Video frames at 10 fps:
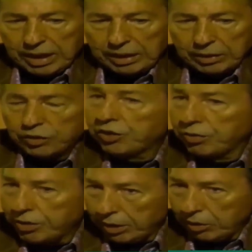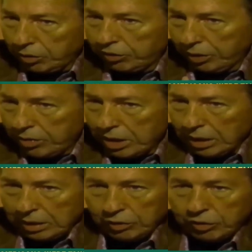and Seville, or
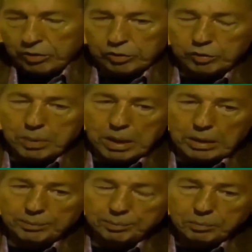Sevilla, in southern Spain.